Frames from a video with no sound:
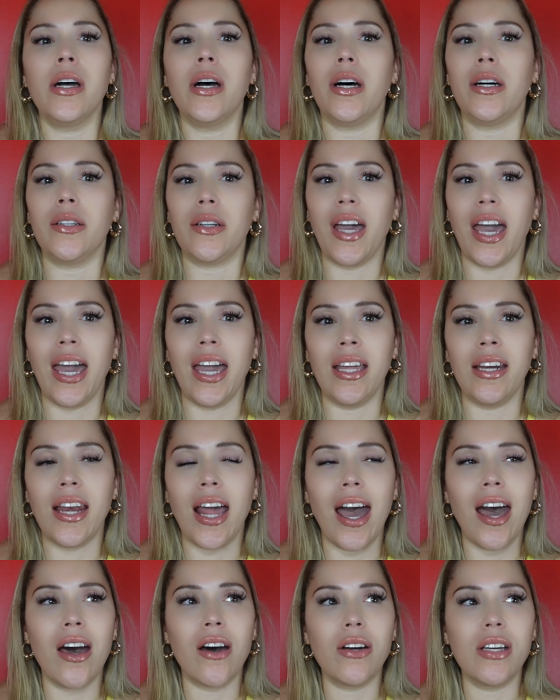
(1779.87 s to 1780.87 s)
Okay,
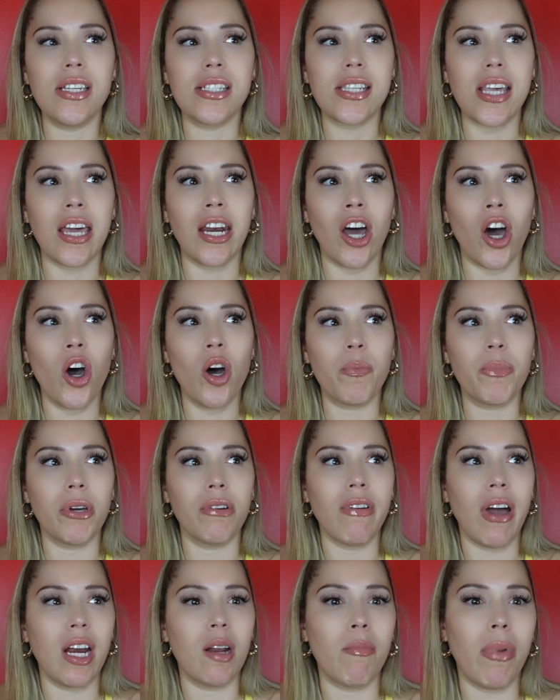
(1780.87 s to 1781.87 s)
now he's saying, I hope you're
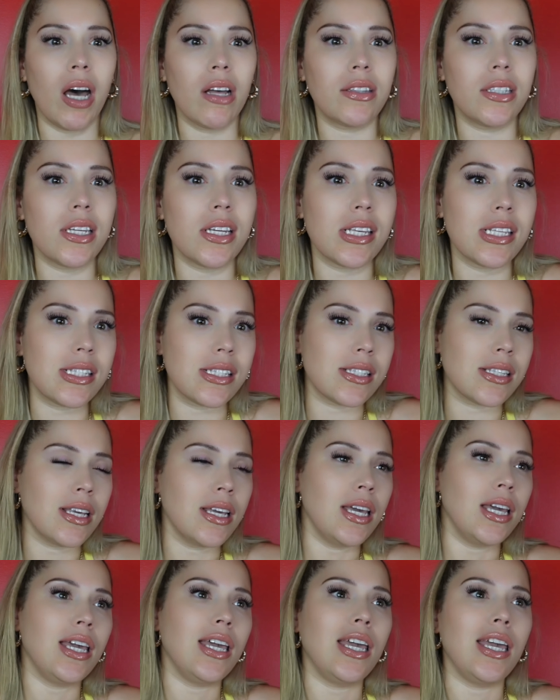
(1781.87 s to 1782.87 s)
right about this.
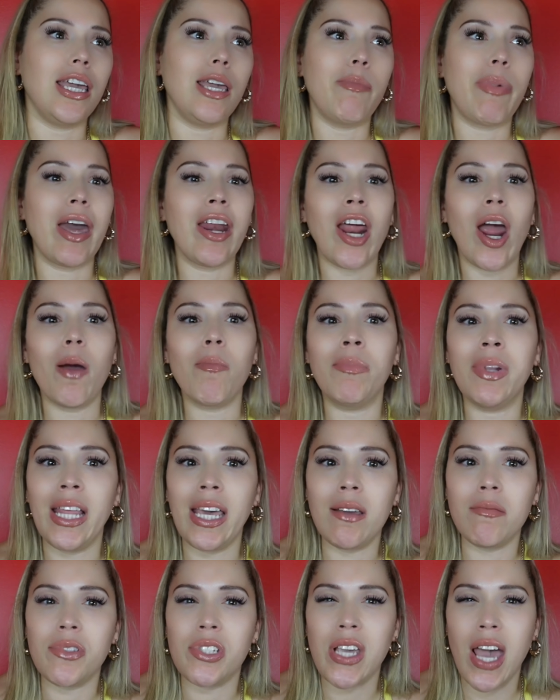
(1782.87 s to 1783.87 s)
He better not
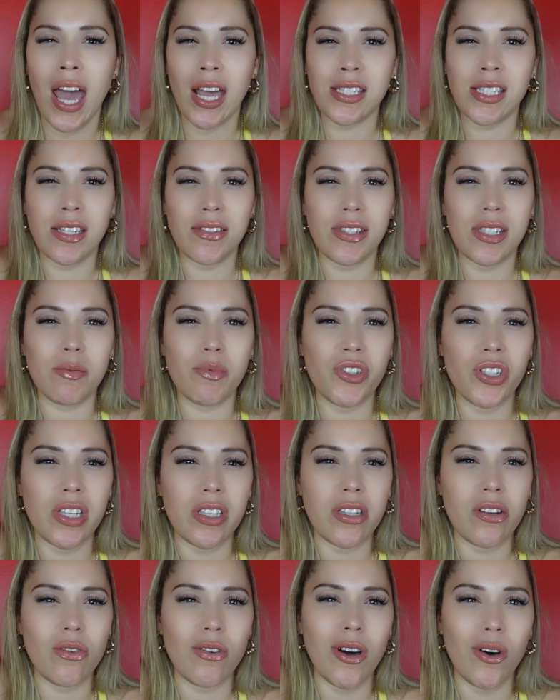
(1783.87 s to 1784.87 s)
blame Jax if some
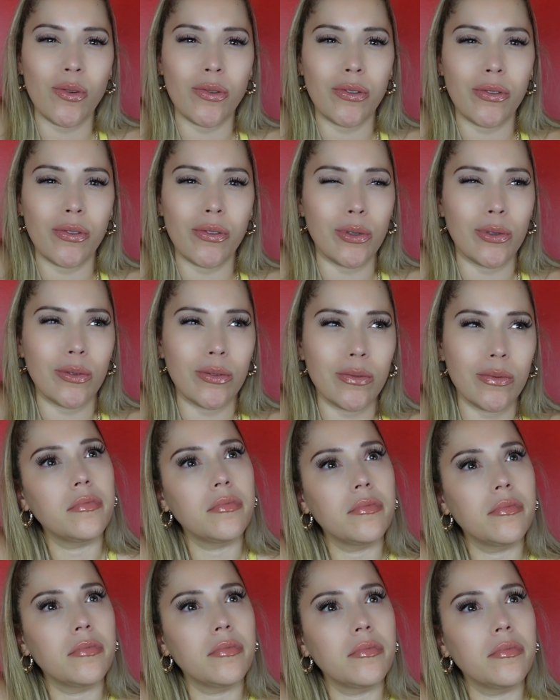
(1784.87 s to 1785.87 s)
go through.
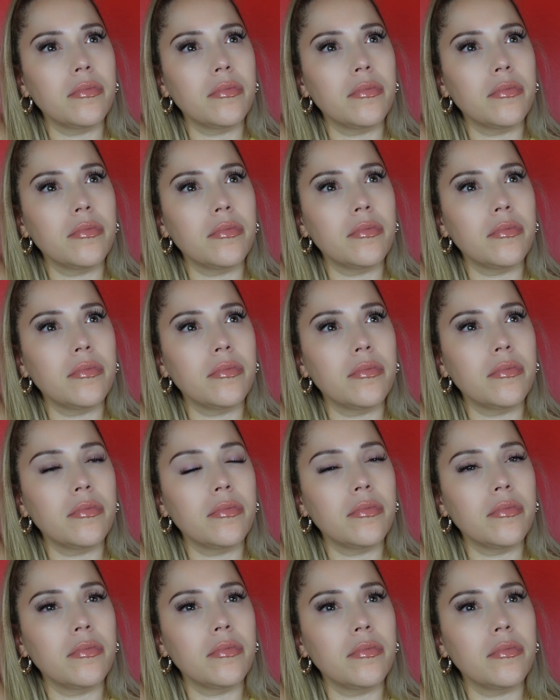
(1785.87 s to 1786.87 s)
My wife and
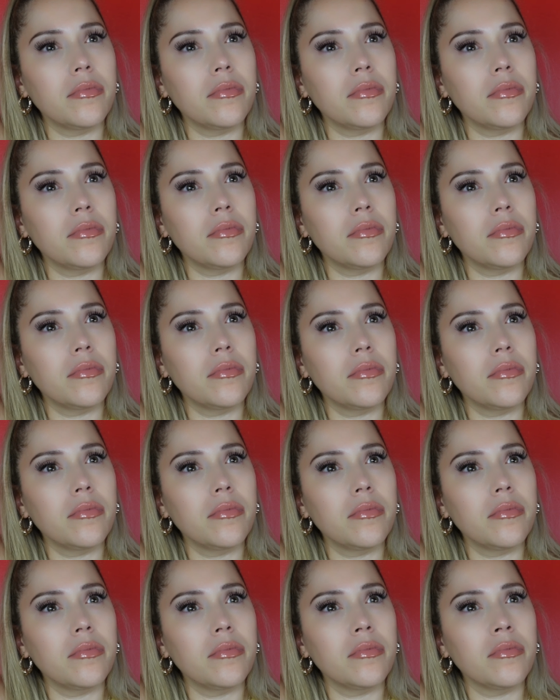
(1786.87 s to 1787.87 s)
I, we
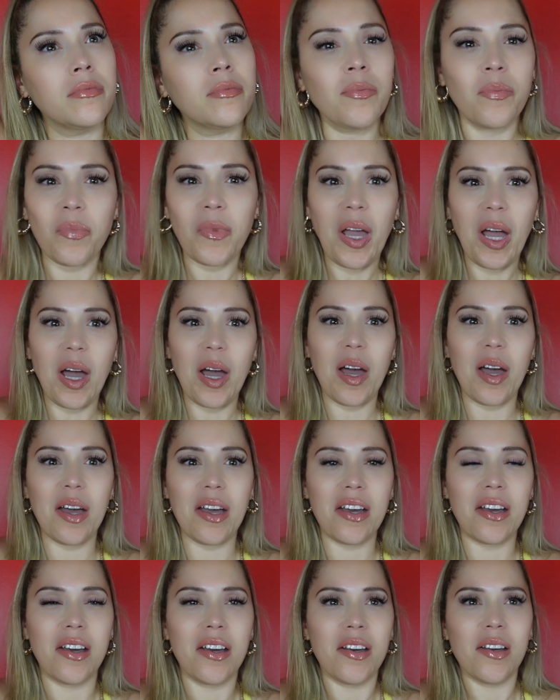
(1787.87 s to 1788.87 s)
watched those lesbian
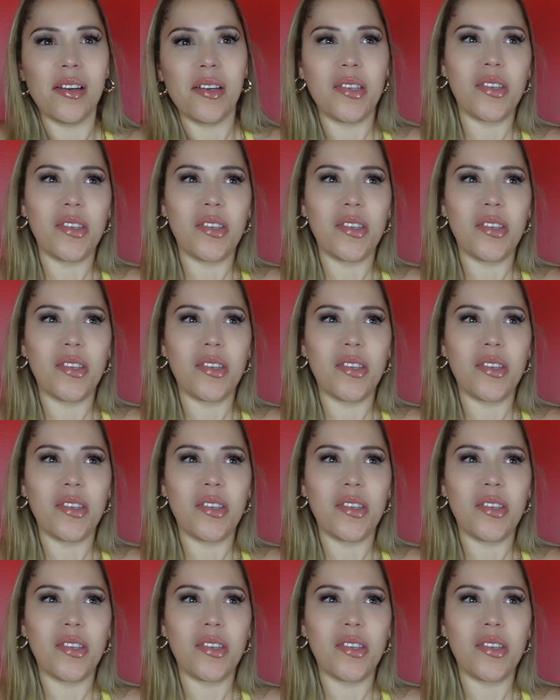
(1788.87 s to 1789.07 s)
awards.